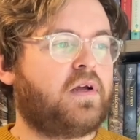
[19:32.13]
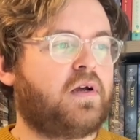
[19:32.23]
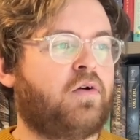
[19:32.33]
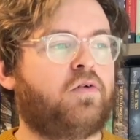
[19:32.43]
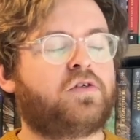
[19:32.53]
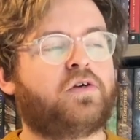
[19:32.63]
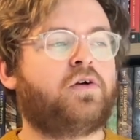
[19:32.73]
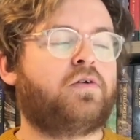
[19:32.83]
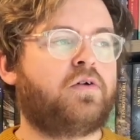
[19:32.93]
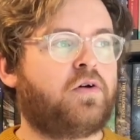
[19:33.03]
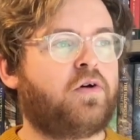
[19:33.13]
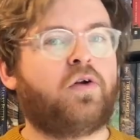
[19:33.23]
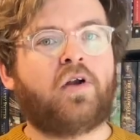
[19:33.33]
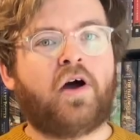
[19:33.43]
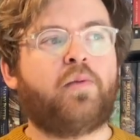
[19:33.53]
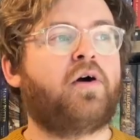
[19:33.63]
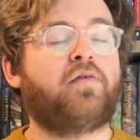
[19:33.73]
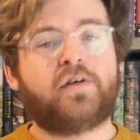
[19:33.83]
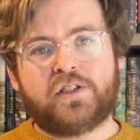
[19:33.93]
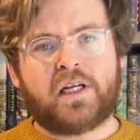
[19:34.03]
or sorry, online, where
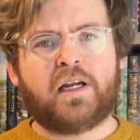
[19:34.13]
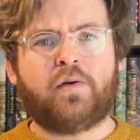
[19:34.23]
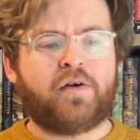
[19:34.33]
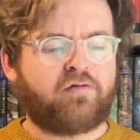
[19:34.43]
I've just had a little bit